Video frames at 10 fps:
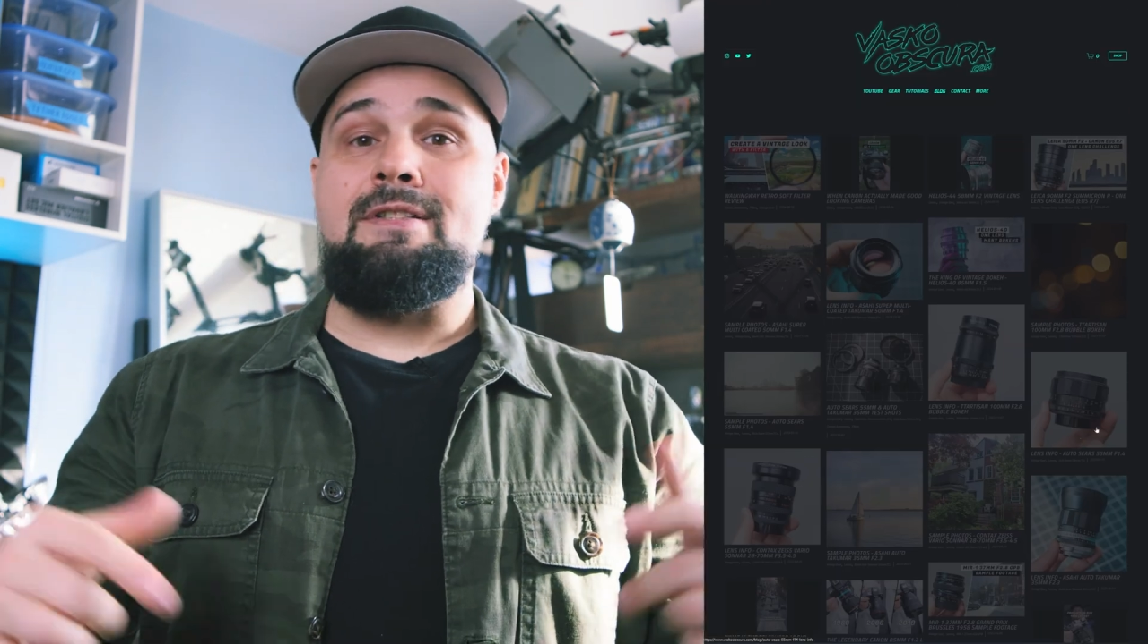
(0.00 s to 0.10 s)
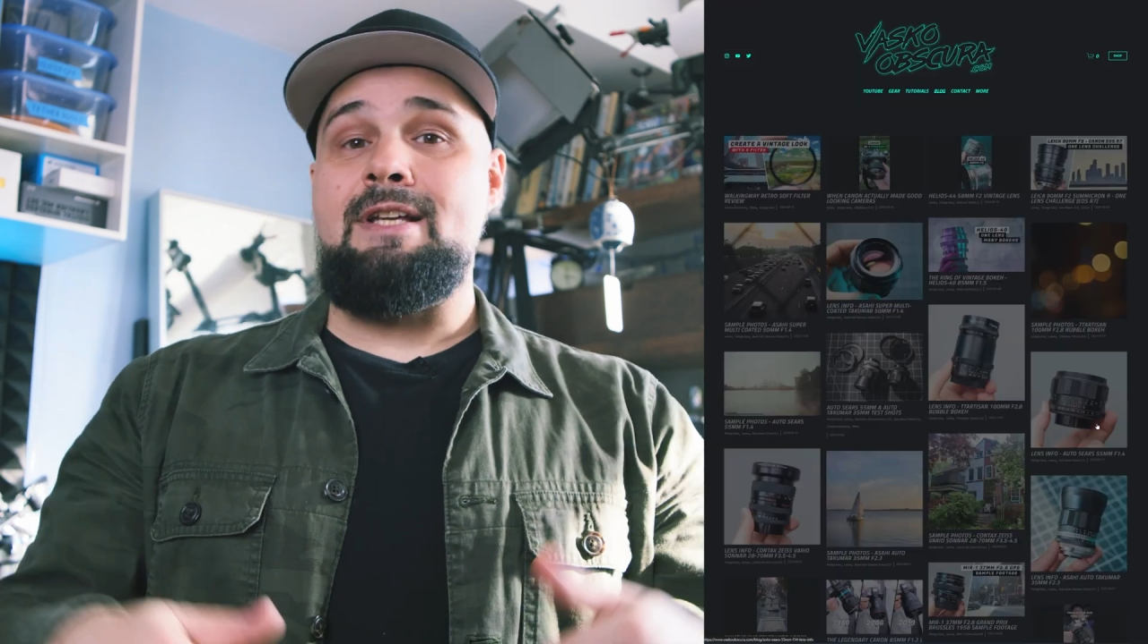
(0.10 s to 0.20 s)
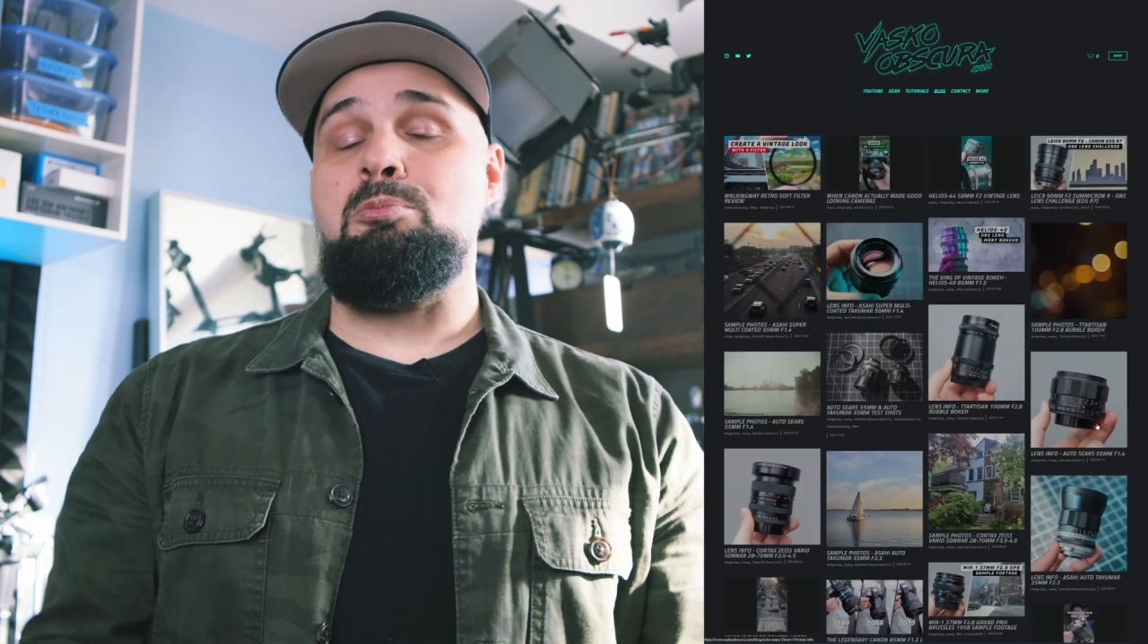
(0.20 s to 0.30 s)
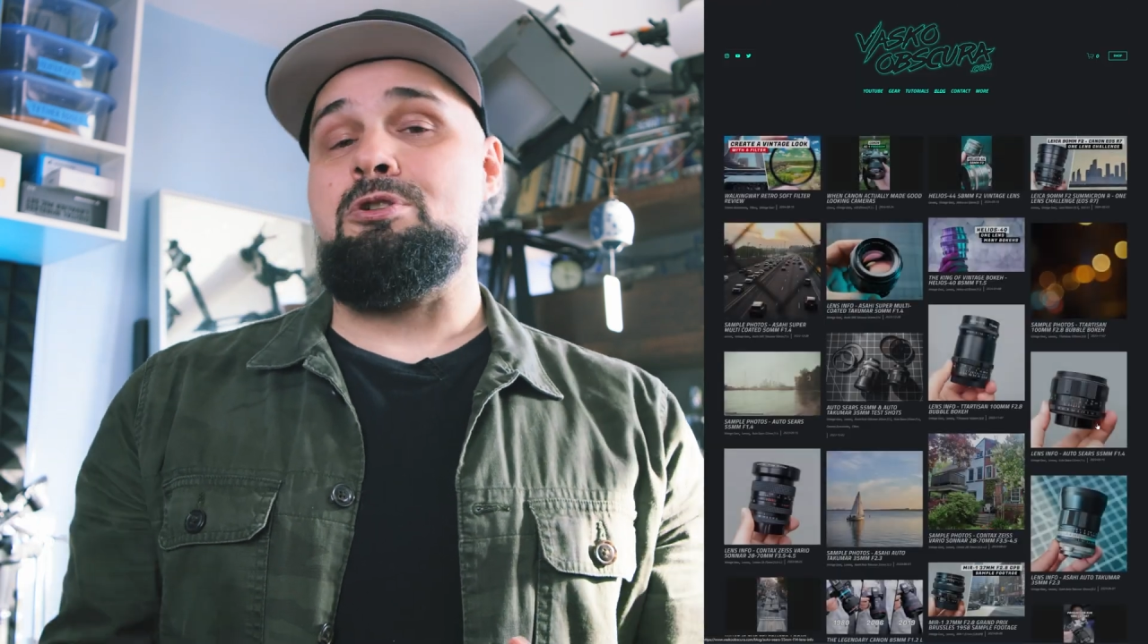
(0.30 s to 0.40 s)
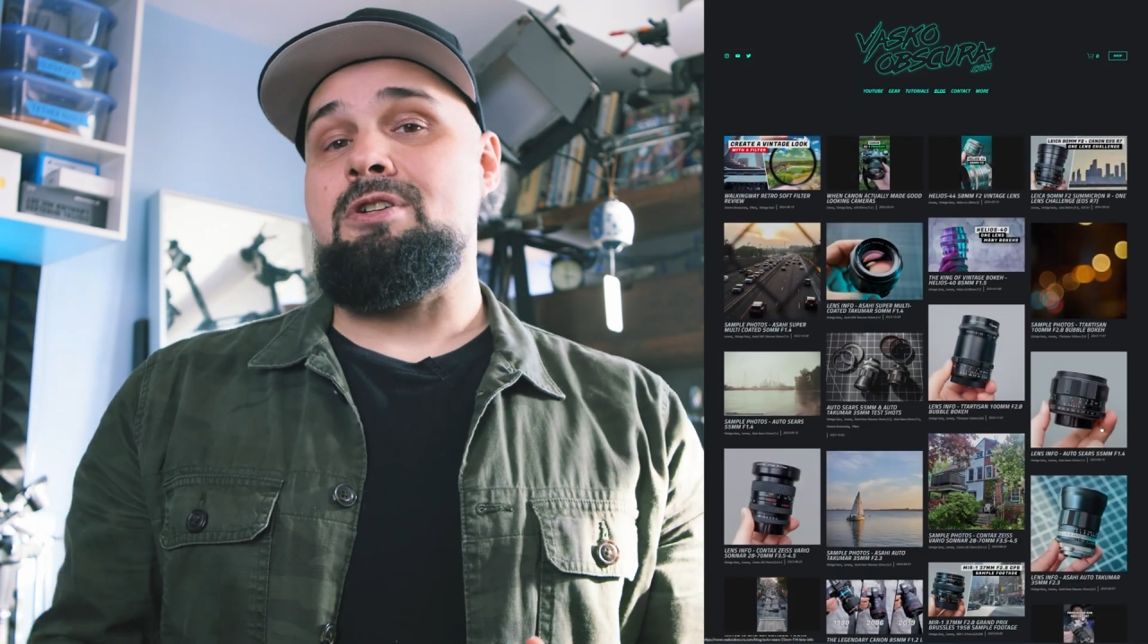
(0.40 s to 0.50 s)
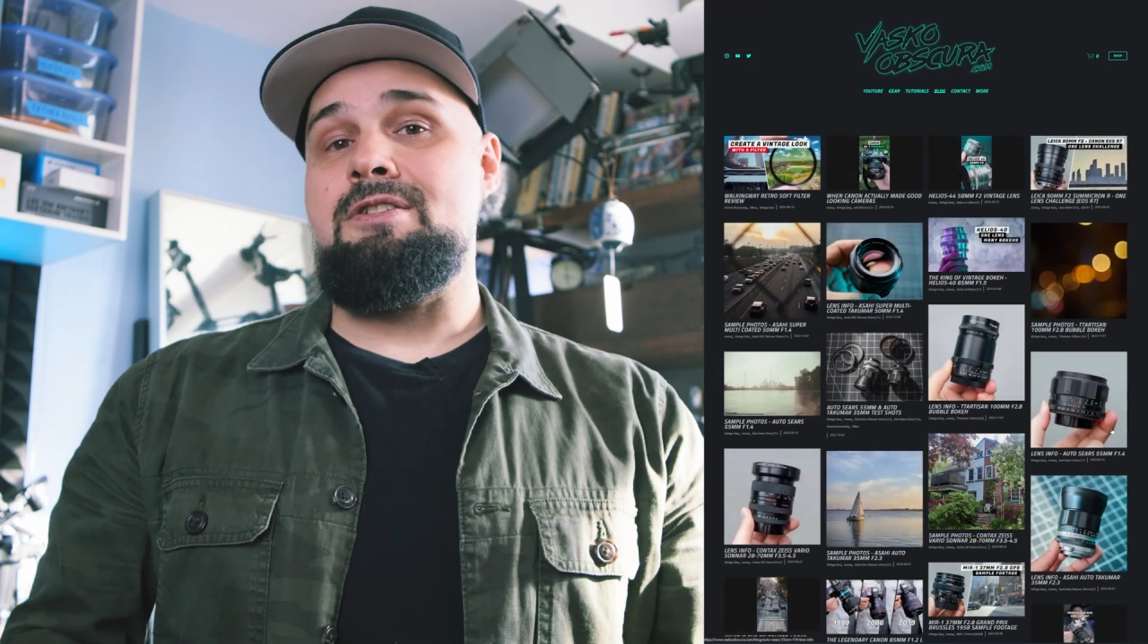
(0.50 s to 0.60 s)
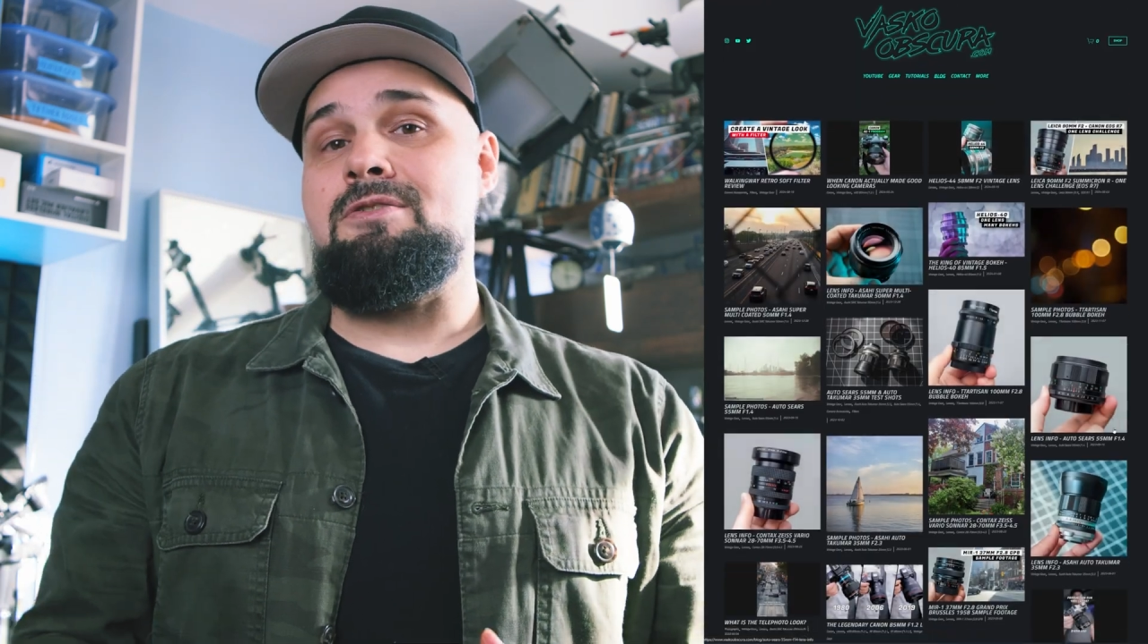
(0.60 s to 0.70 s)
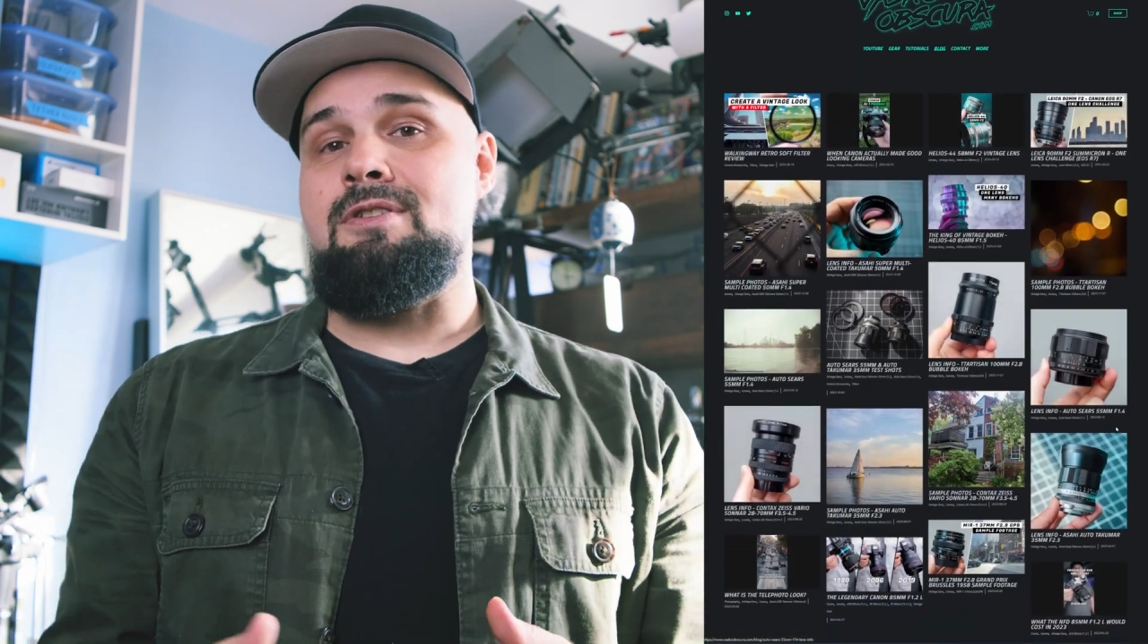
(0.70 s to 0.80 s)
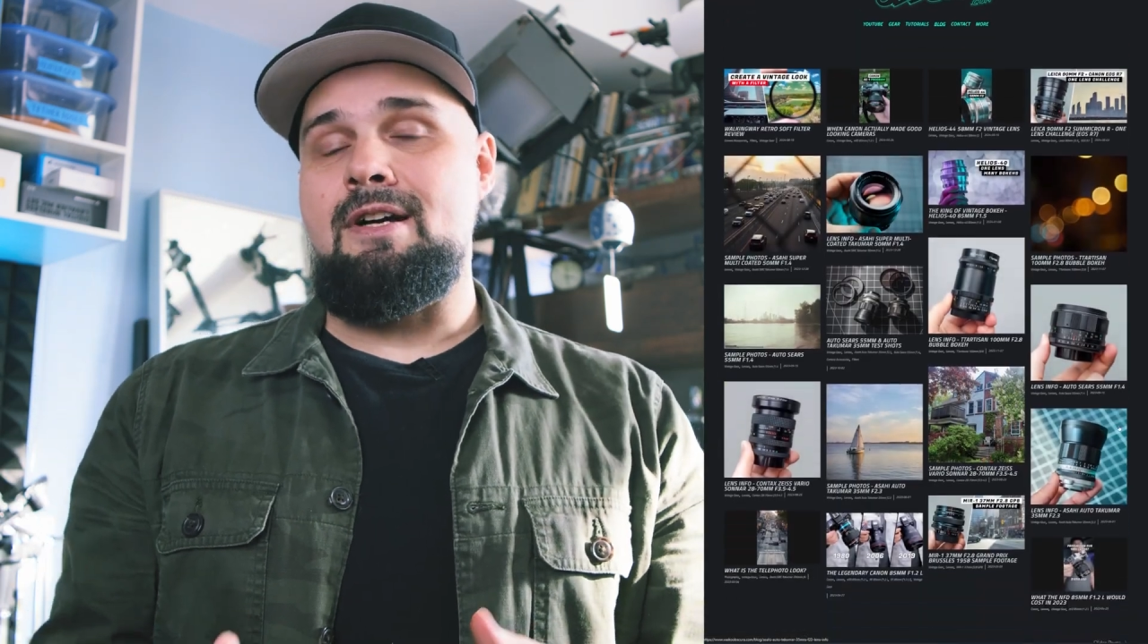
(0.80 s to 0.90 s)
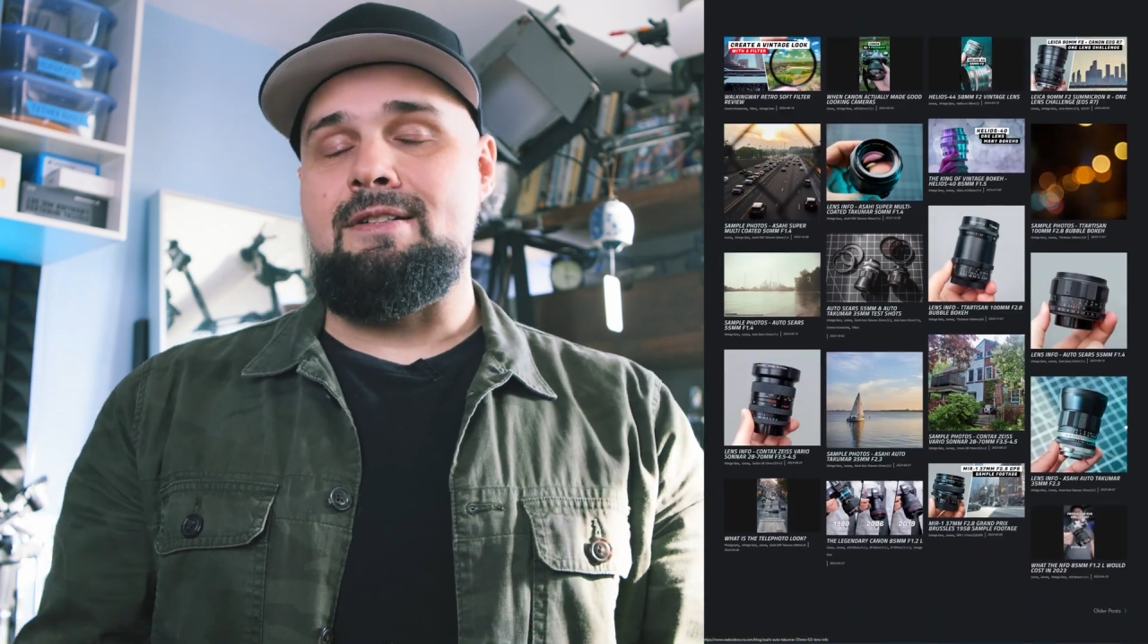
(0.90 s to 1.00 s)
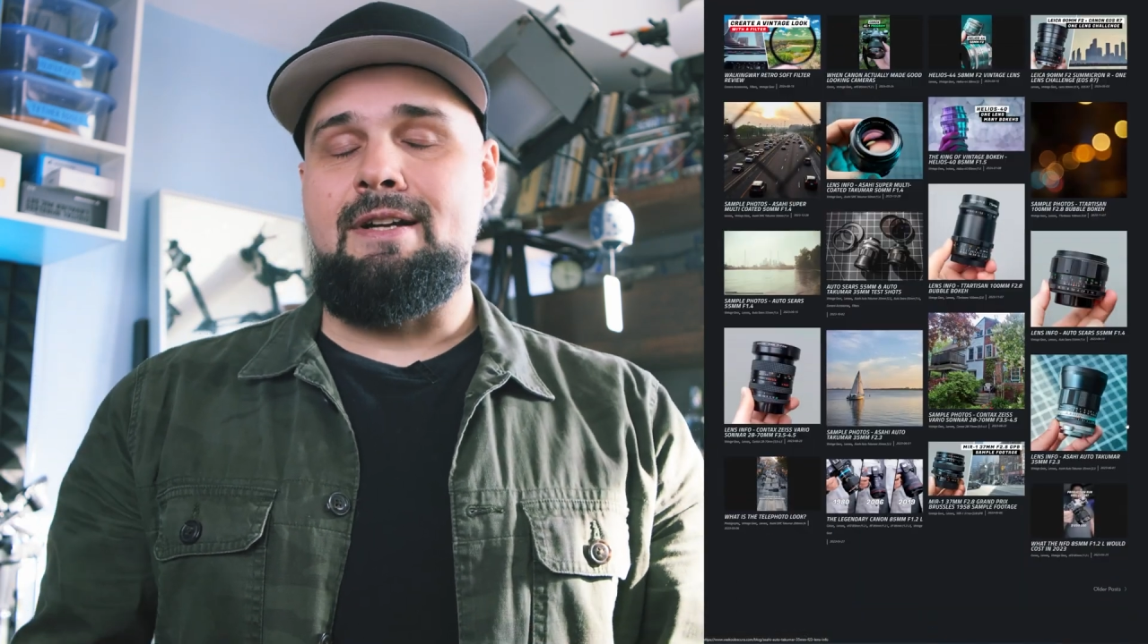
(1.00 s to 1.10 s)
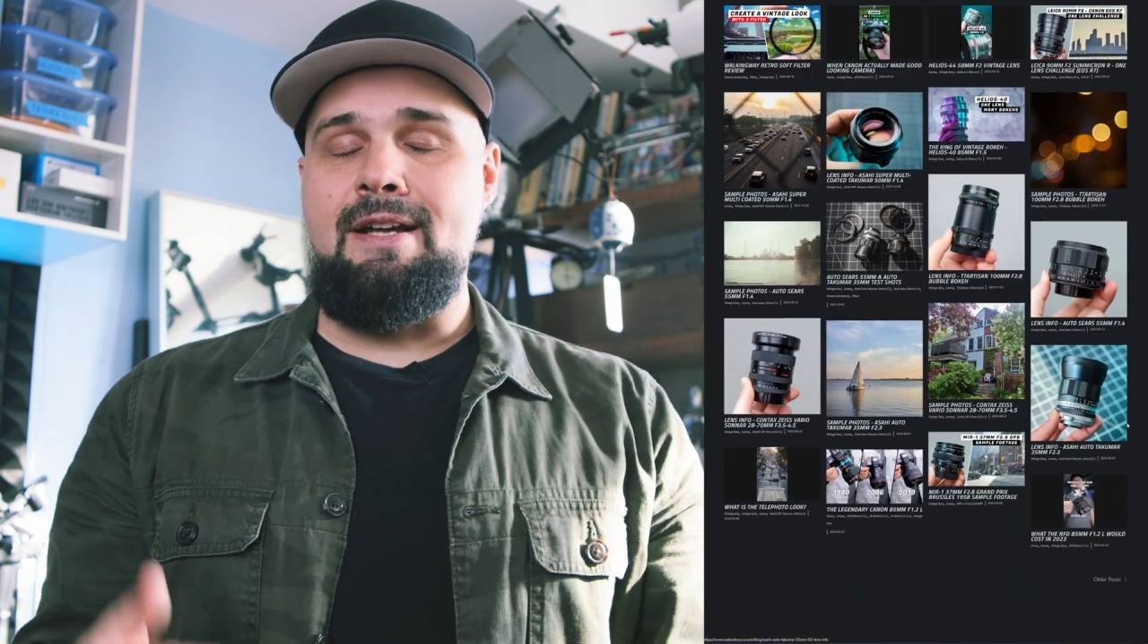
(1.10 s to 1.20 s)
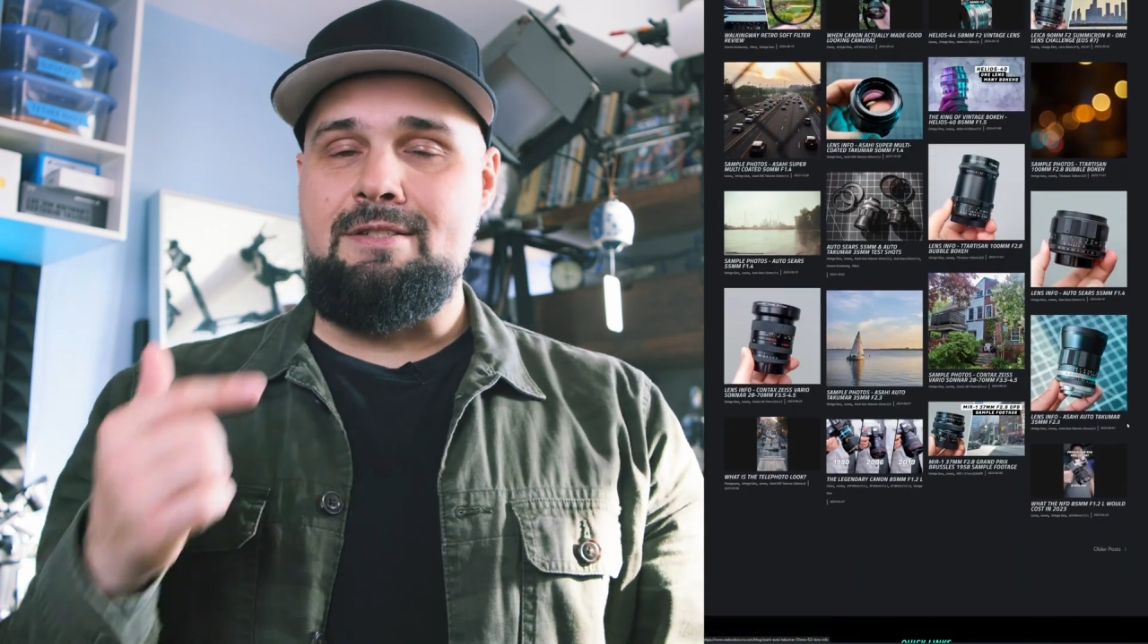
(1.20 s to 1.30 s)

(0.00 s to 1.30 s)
the sample shots you saw today,